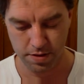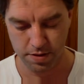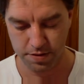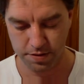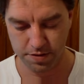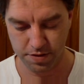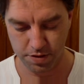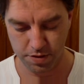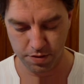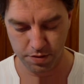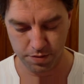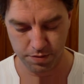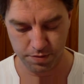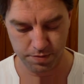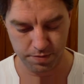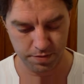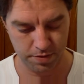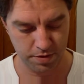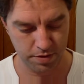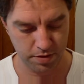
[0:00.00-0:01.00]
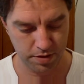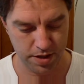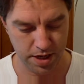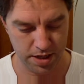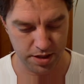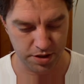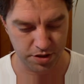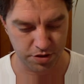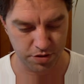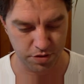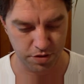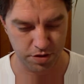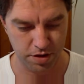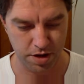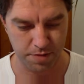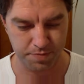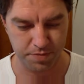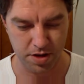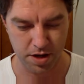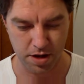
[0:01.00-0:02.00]
So, they're kind of screwed
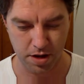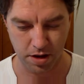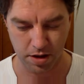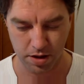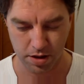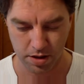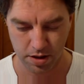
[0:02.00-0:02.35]
up there.